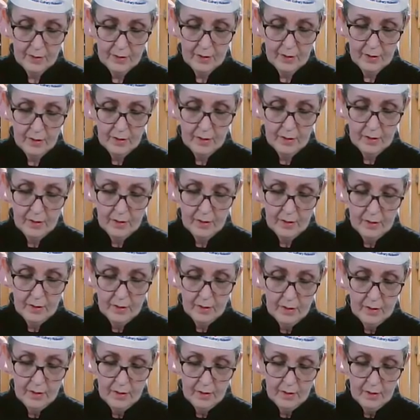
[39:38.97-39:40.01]

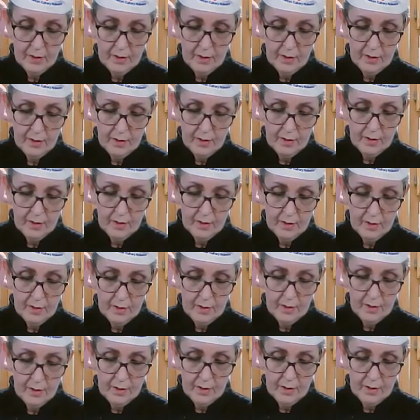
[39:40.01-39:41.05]

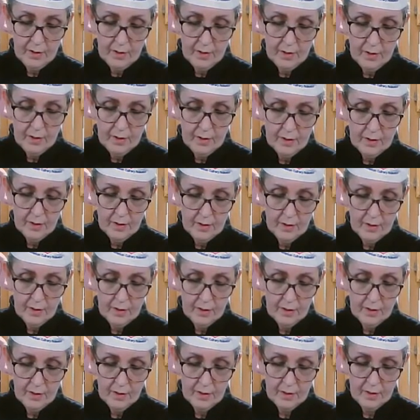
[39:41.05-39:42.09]

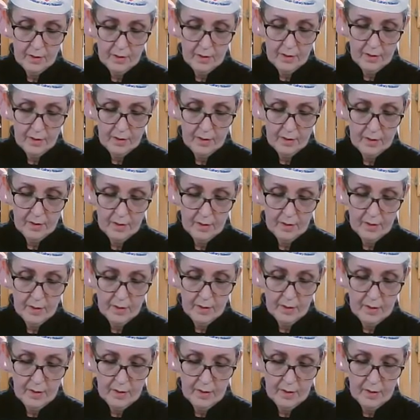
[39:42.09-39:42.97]
(silence)